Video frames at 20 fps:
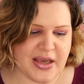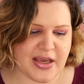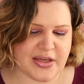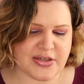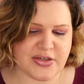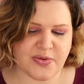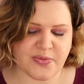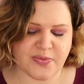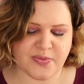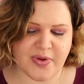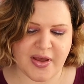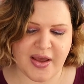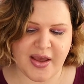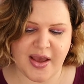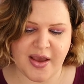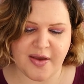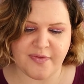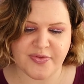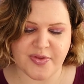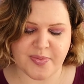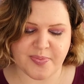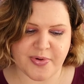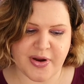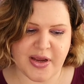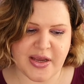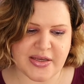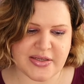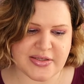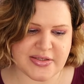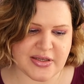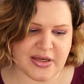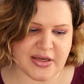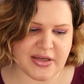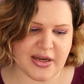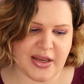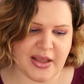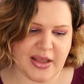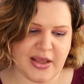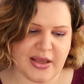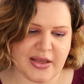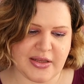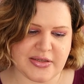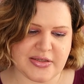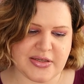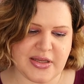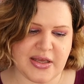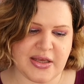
I don't have the price on hand,